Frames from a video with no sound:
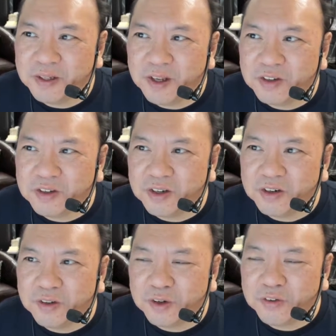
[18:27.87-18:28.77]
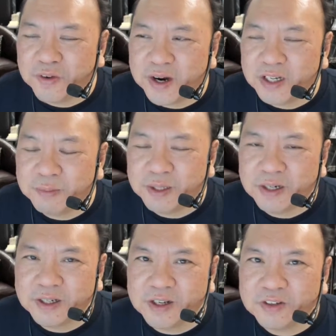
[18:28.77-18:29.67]
There's very
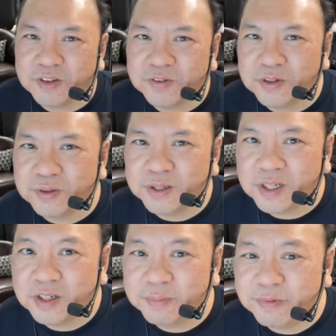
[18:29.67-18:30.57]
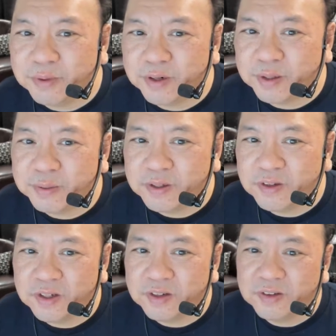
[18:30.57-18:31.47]
limited cases for doing that type of programming
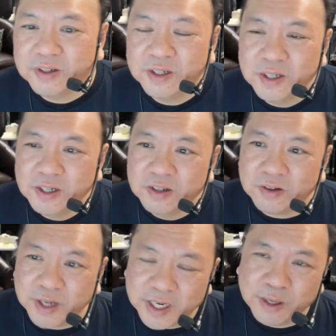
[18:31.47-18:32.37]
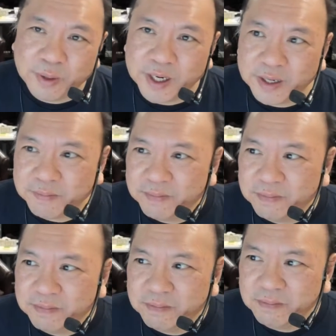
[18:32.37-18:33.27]
these days. So anyway,
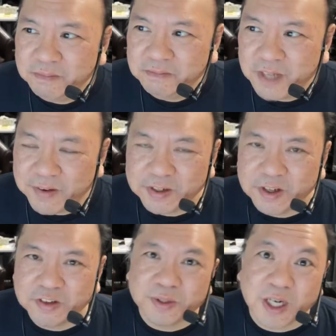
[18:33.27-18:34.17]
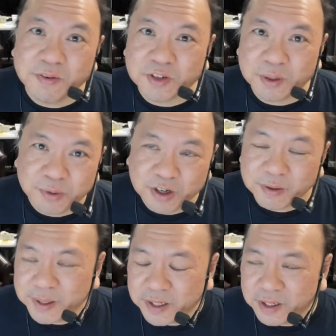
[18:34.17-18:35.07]
having done some JavaScript
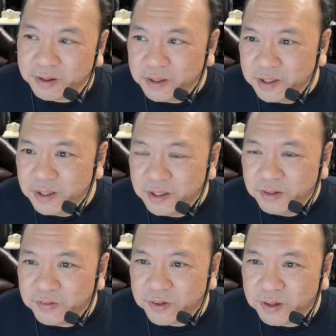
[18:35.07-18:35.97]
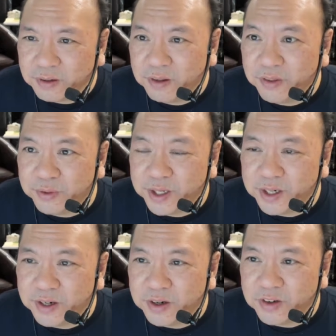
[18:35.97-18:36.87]
programming now for 3
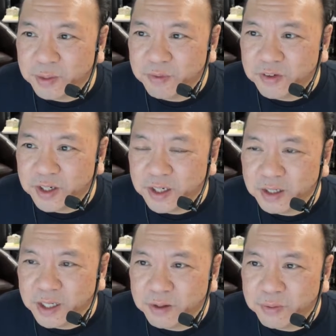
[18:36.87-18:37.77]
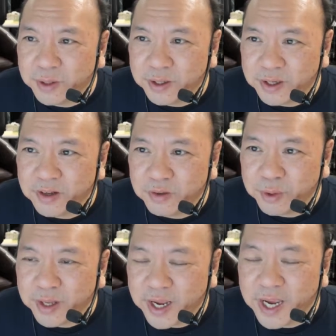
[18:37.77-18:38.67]
years, I'm seeing like where the
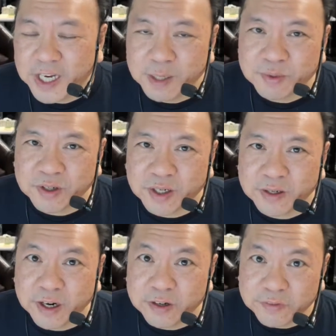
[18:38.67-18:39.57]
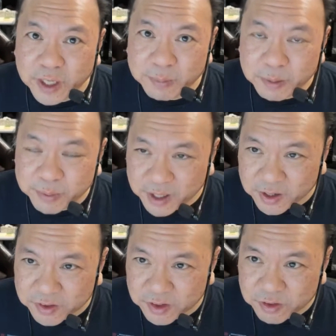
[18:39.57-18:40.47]
hangups are in our development
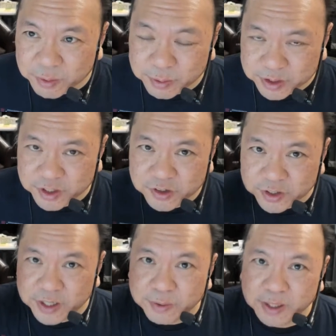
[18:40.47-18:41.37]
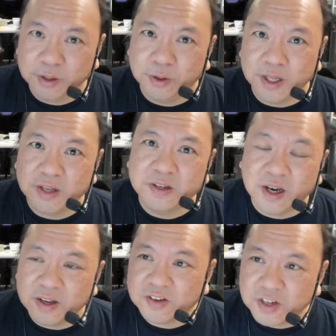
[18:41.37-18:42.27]
process when we're just trying to write code that
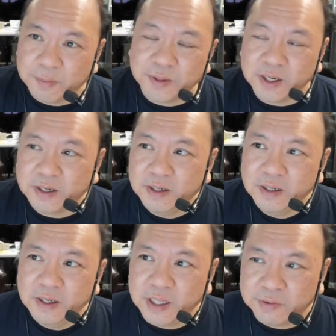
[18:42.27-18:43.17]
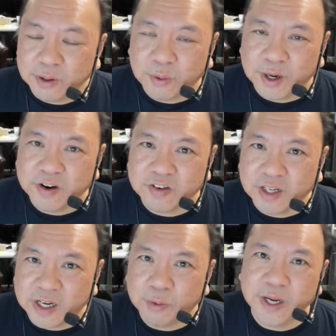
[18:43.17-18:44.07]
does something that requires
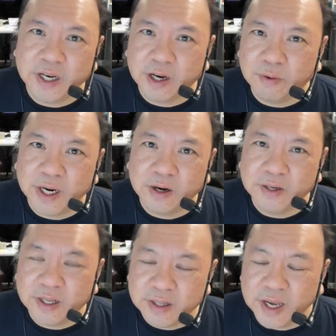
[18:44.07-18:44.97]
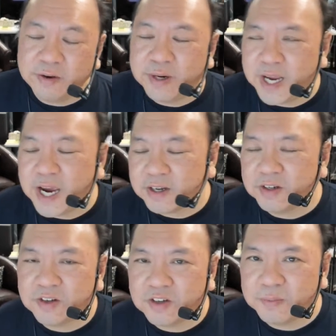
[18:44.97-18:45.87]
a lot of waiting around and then
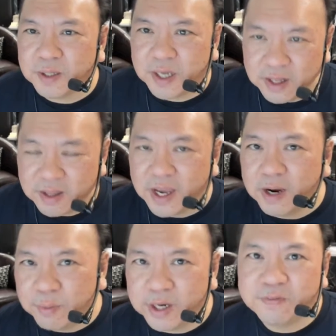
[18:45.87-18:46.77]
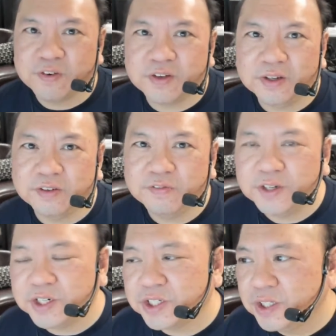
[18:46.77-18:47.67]
reacting to something and then waiting for something to
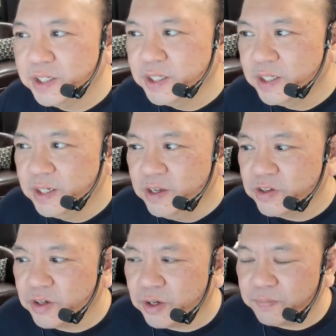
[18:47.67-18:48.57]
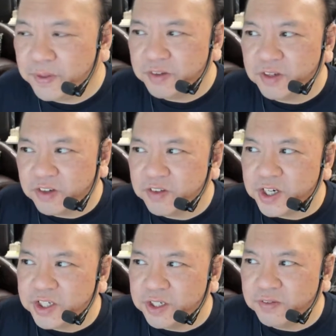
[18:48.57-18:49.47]
finish. So it's an
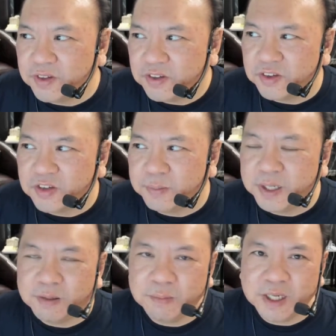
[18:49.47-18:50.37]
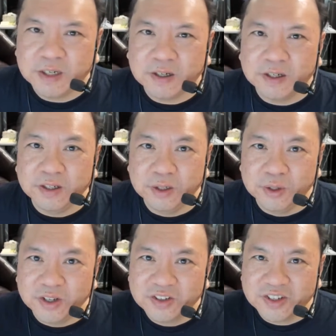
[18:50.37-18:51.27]
extension of the system I had made called
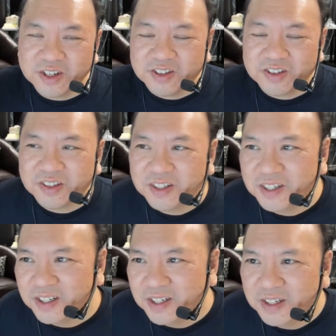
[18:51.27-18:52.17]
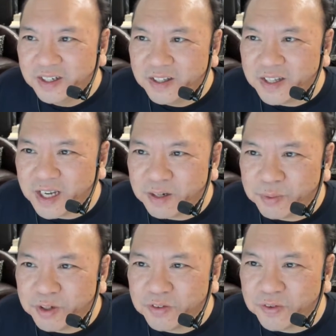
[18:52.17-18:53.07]
Unisys
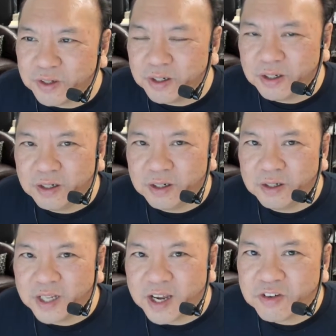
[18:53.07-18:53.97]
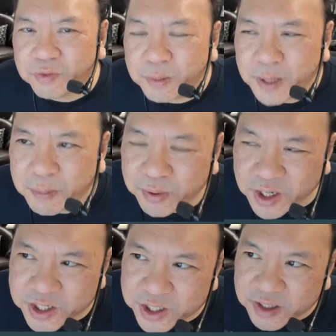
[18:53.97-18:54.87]
that was for our last web app
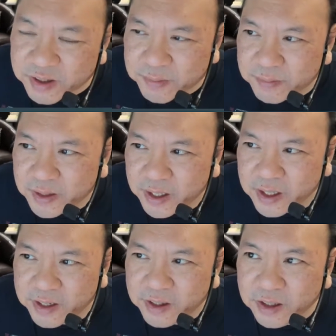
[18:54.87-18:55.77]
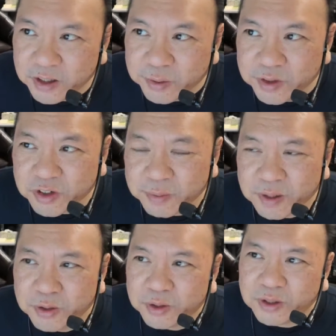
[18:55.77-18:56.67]
project. And I think the new one's
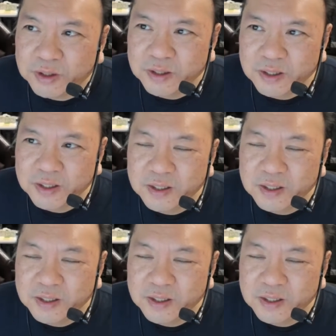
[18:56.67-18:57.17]
going to be cool